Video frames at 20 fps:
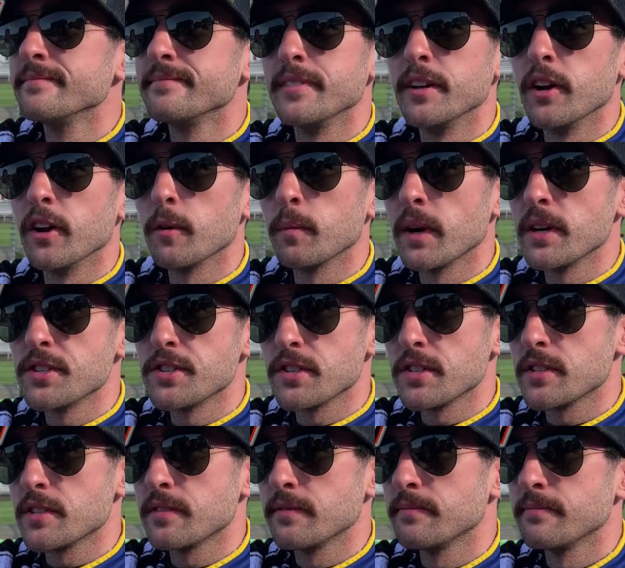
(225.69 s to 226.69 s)
You know, everybody's
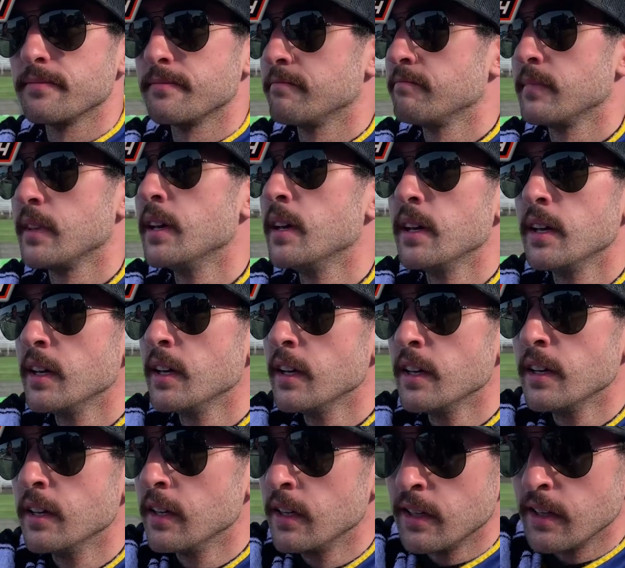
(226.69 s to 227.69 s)
just
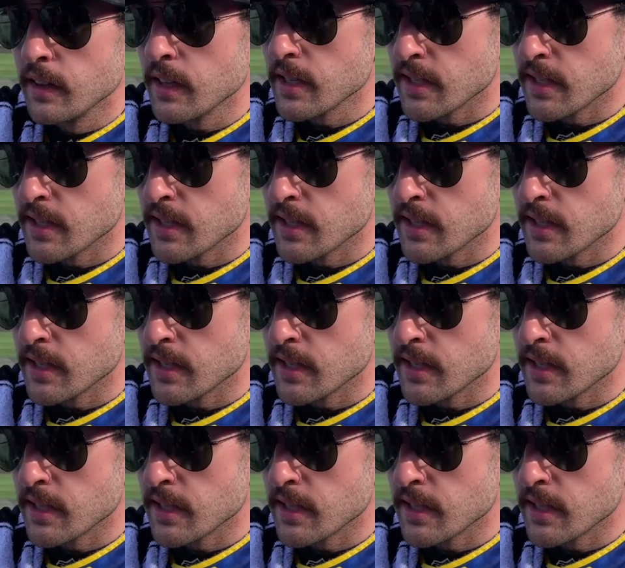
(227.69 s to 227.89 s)
the